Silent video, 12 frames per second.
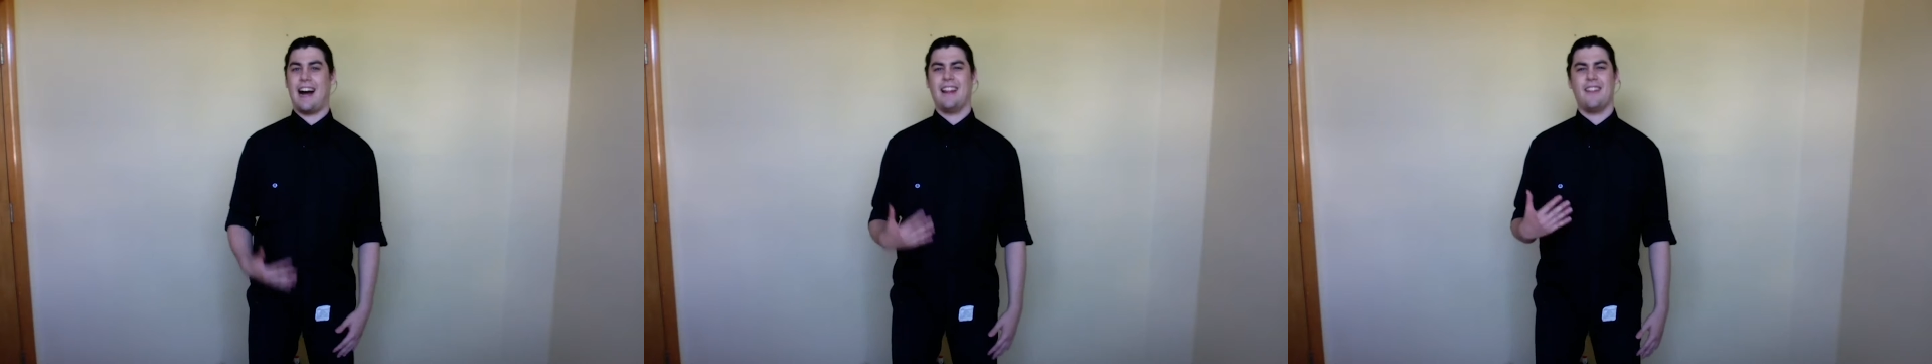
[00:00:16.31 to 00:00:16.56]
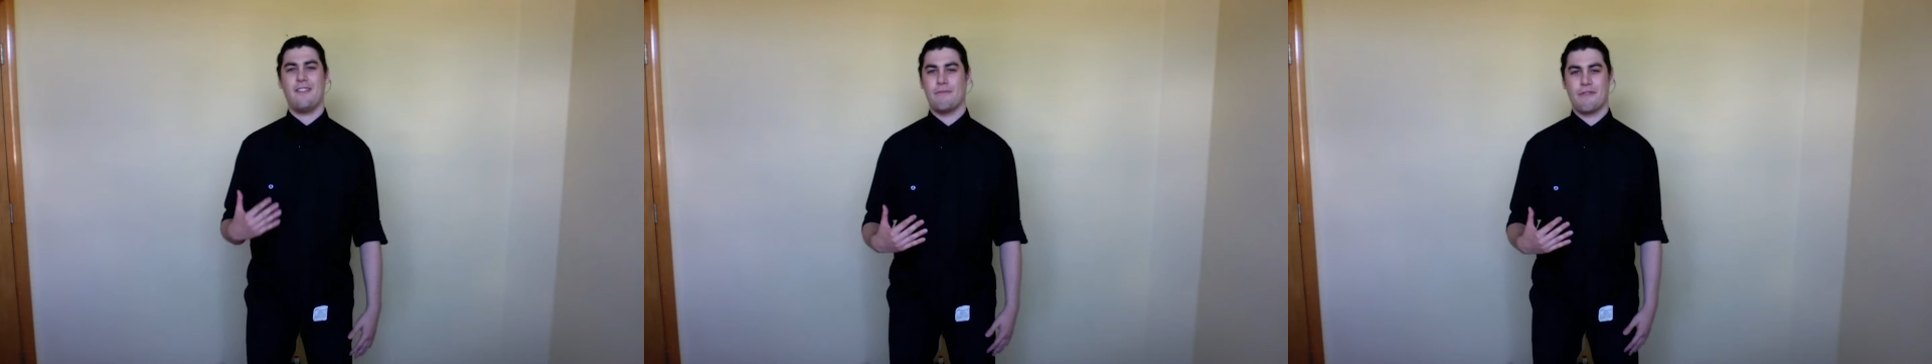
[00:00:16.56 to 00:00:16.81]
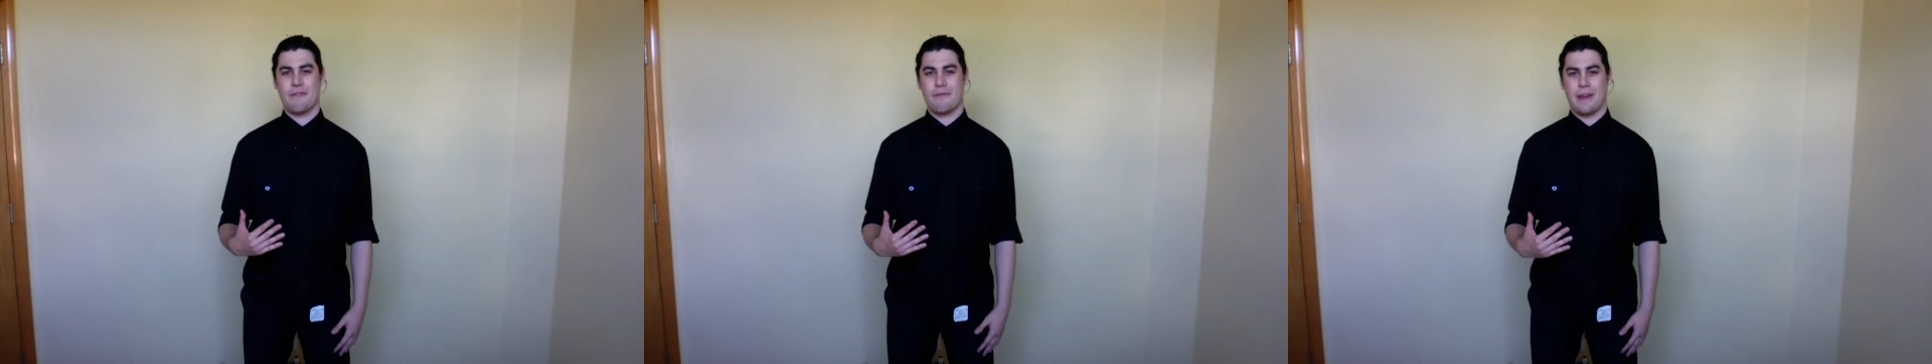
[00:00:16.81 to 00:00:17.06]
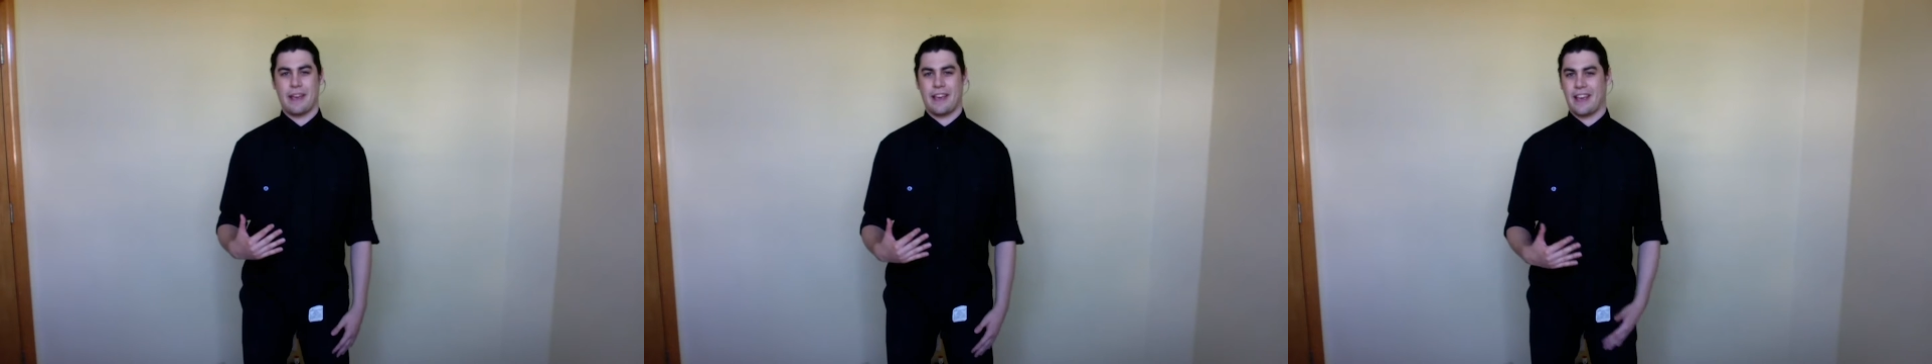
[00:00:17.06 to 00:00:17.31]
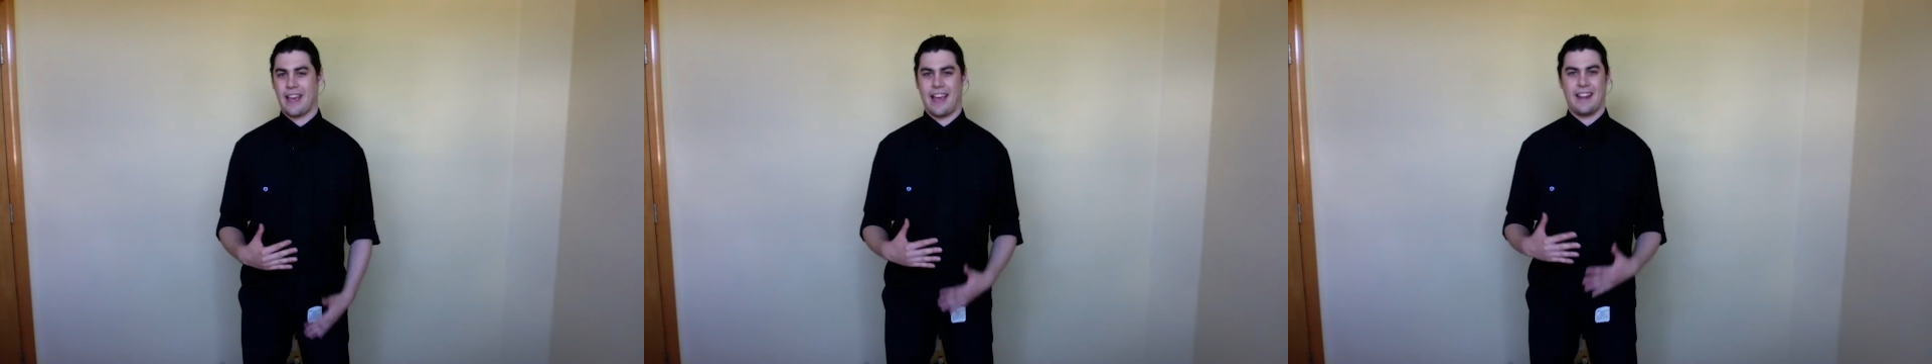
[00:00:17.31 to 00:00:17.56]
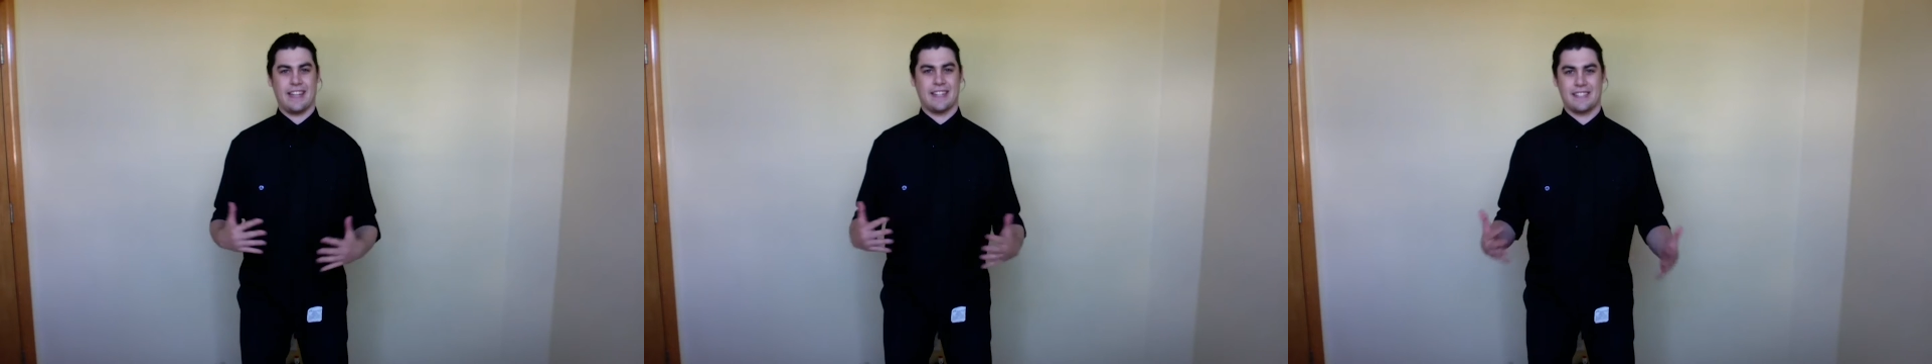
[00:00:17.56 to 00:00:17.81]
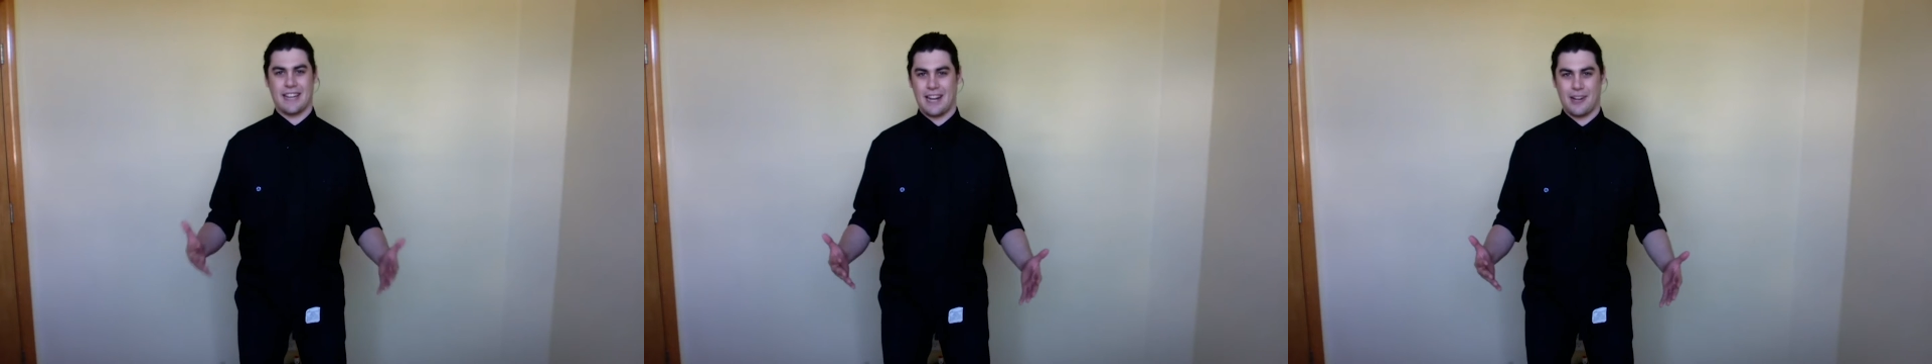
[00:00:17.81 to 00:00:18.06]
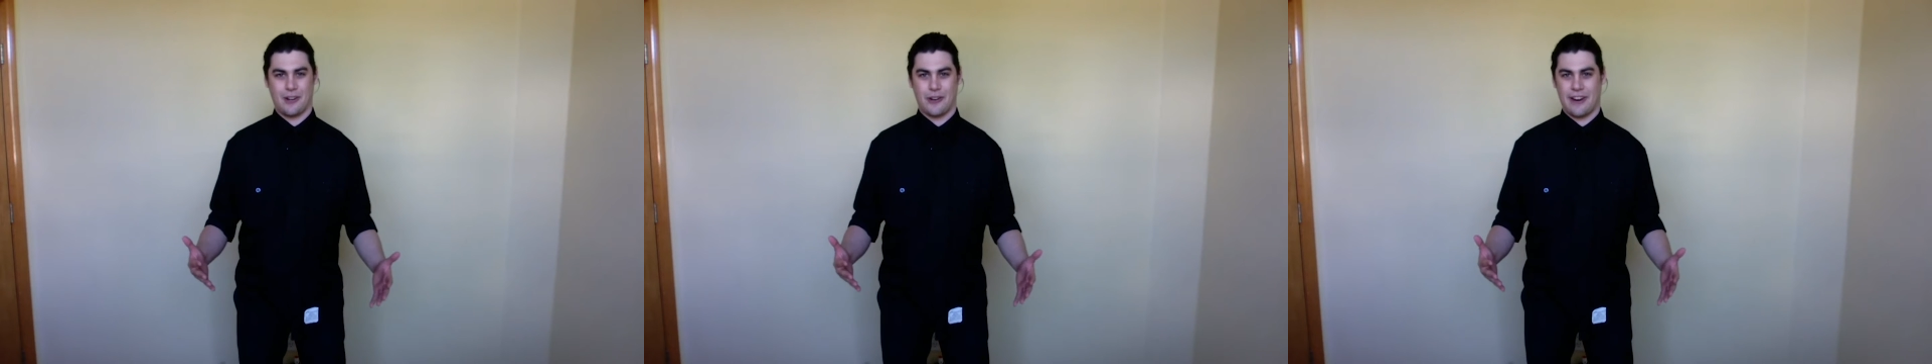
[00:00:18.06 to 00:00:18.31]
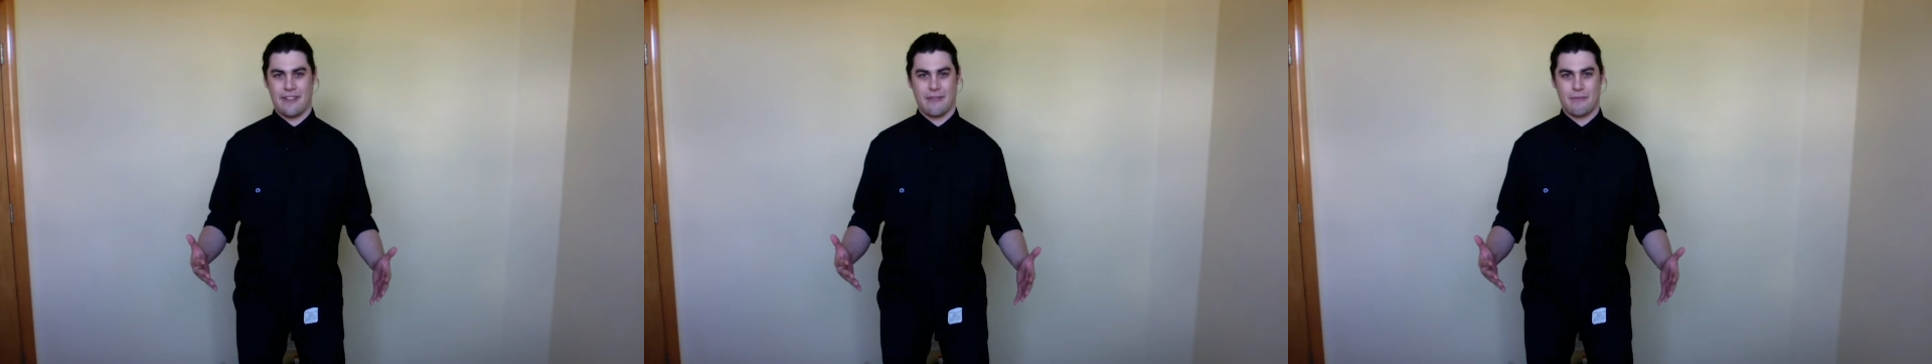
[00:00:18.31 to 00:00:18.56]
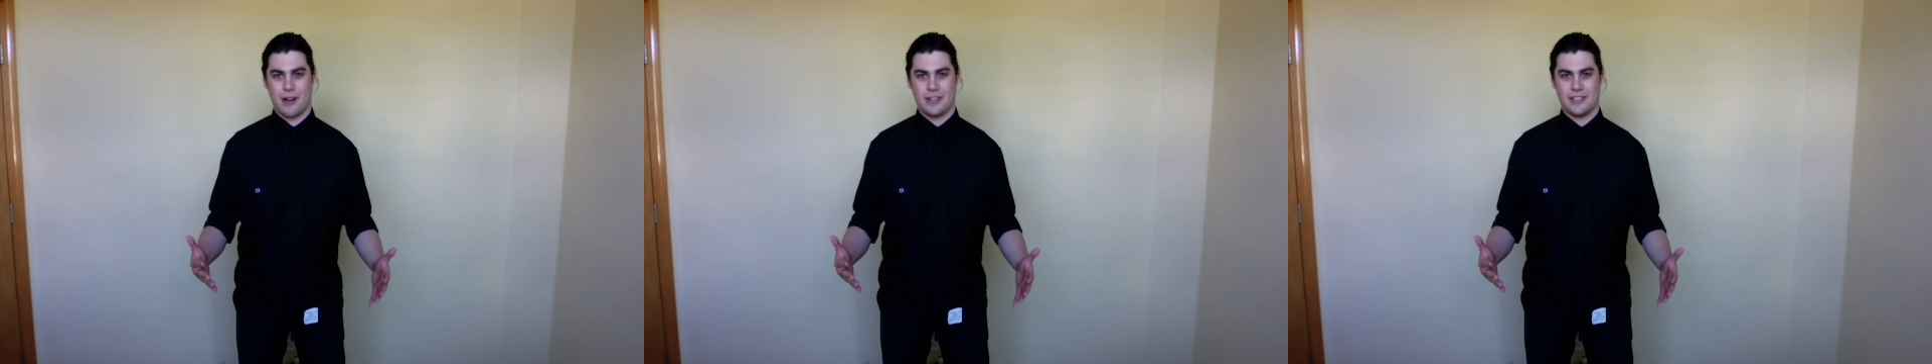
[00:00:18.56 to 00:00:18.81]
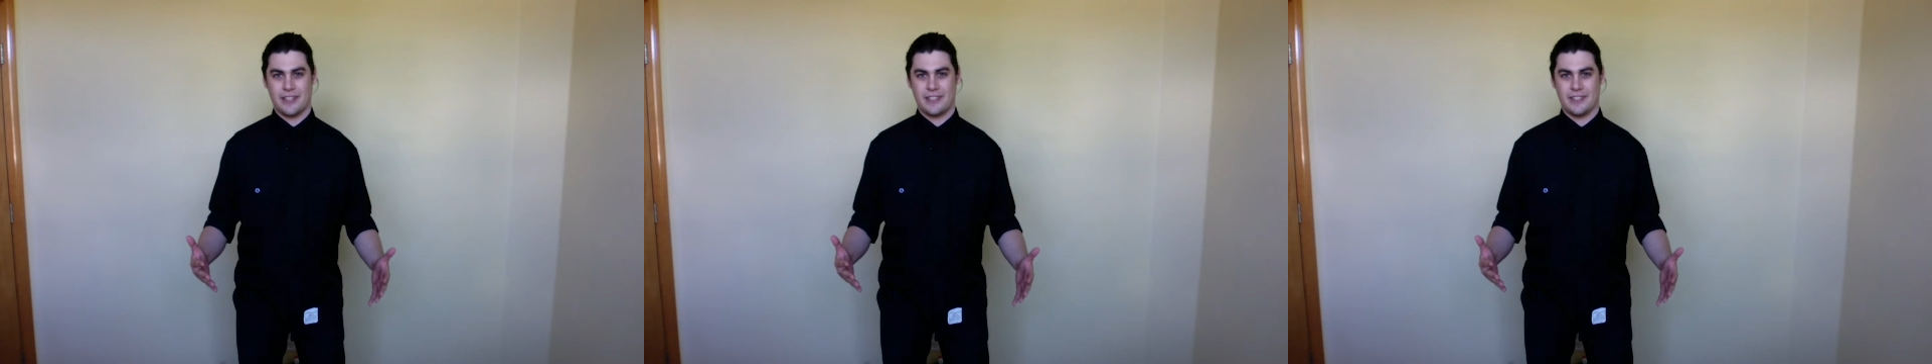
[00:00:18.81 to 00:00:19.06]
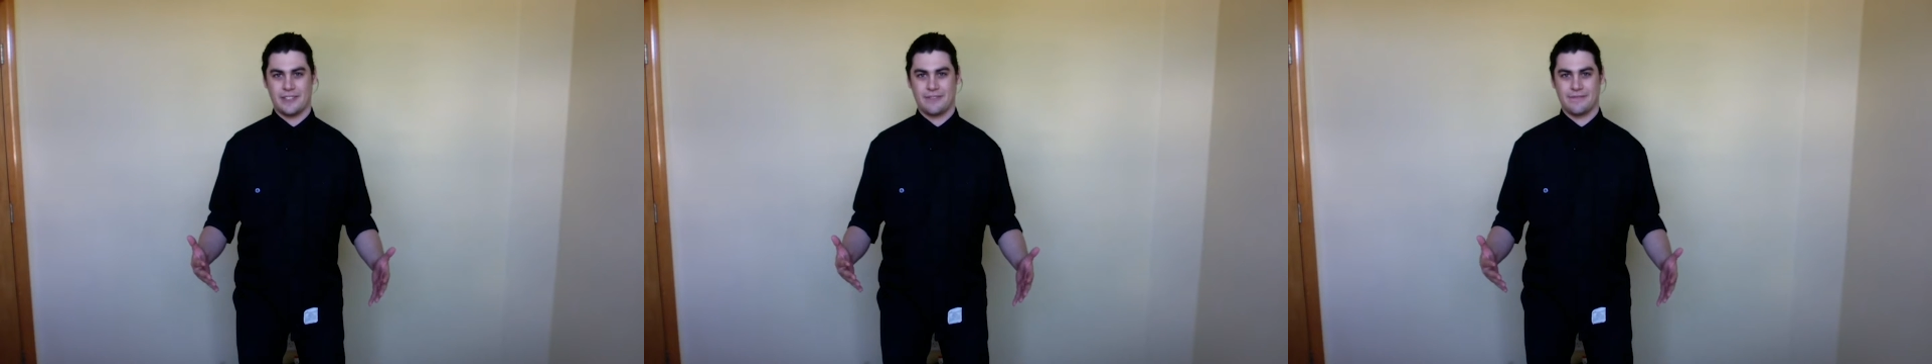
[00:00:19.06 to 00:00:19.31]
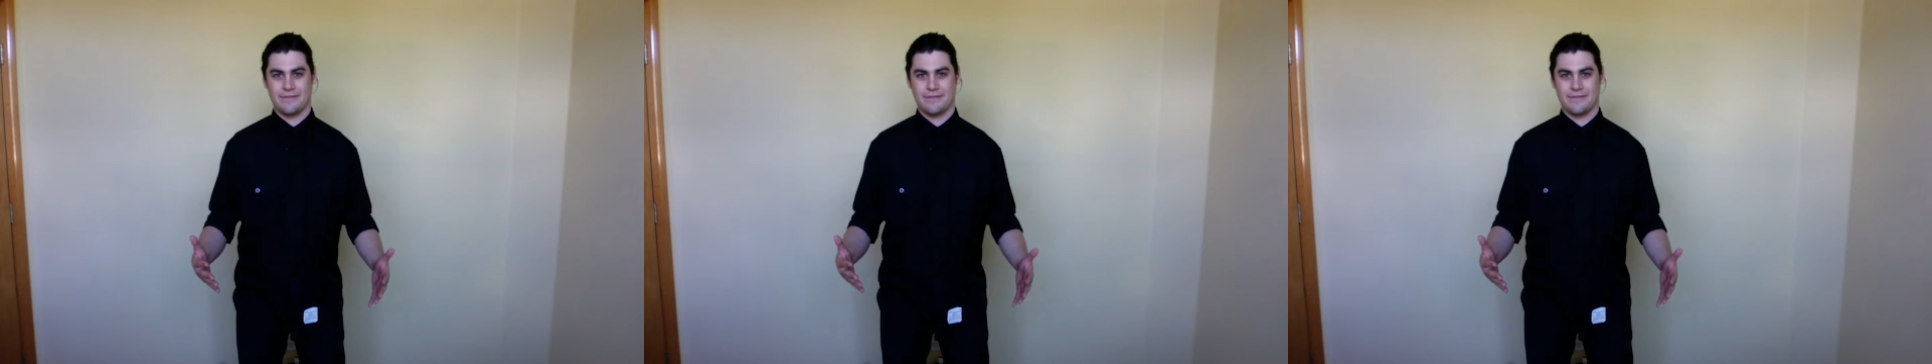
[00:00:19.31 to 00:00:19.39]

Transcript: I love movie making and the entire creative process.